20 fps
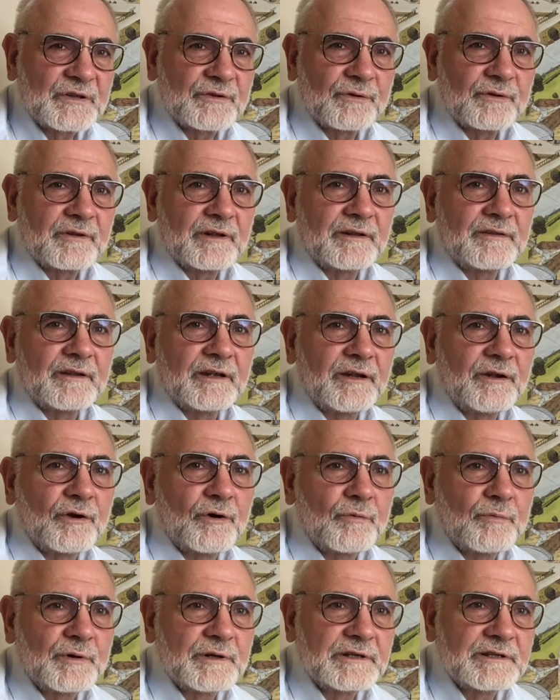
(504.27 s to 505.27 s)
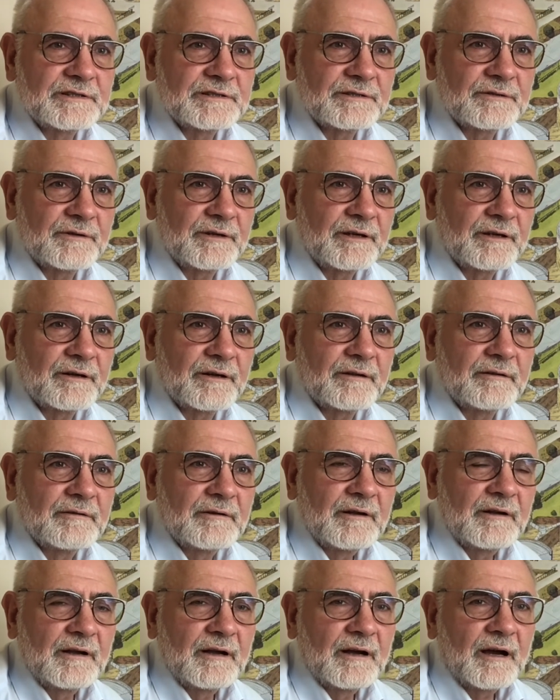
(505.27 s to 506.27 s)
so that they know what is going on.
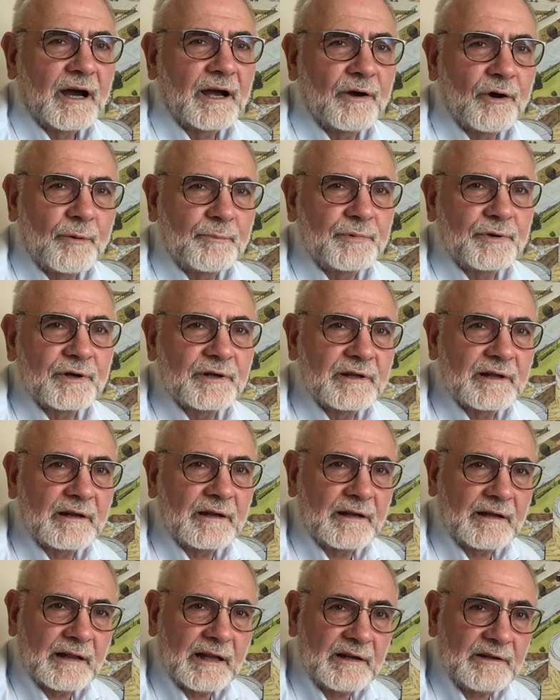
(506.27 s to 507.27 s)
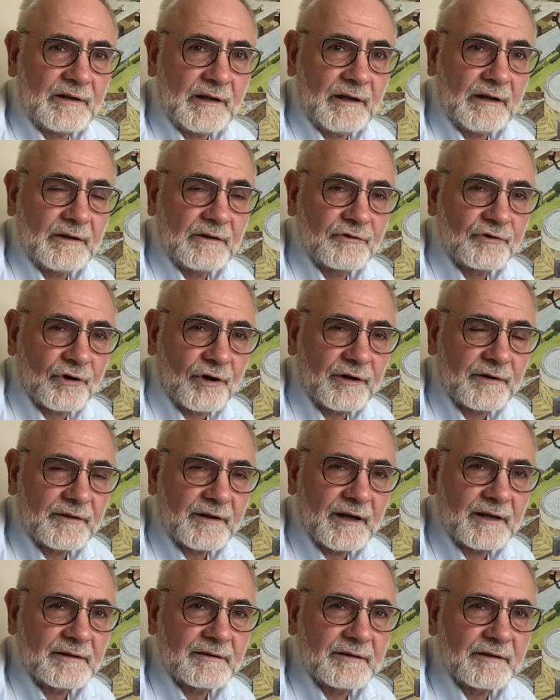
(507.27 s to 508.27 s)
I hope you enjoyed that.